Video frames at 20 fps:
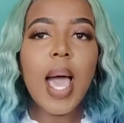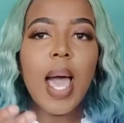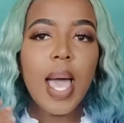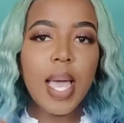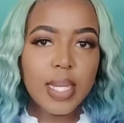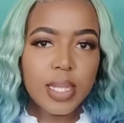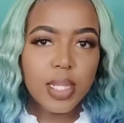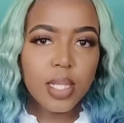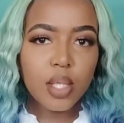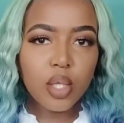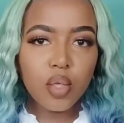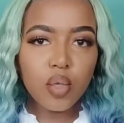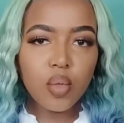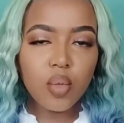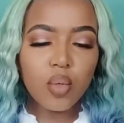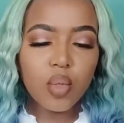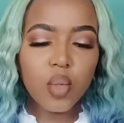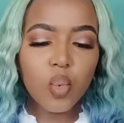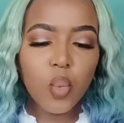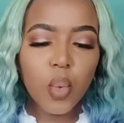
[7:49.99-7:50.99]
I did
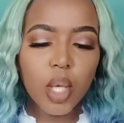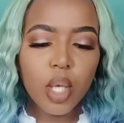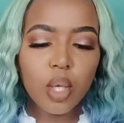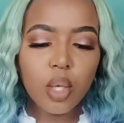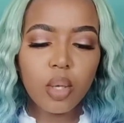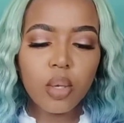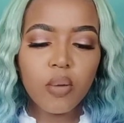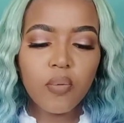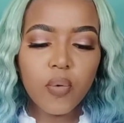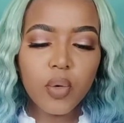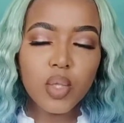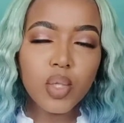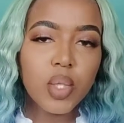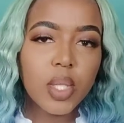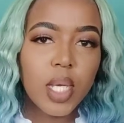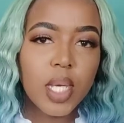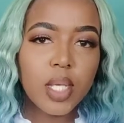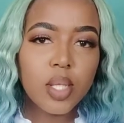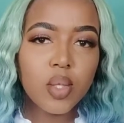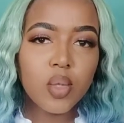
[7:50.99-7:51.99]
use wig glue for
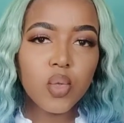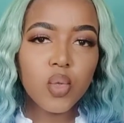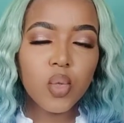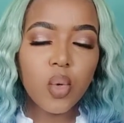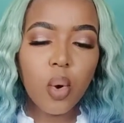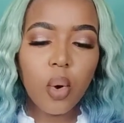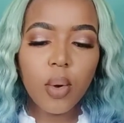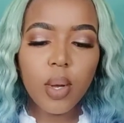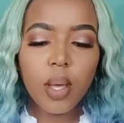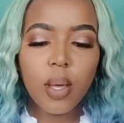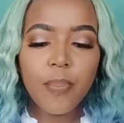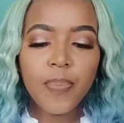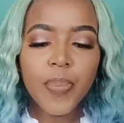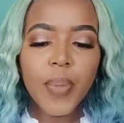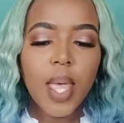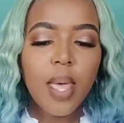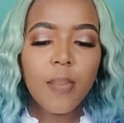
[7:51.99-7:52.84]
today's tutorial,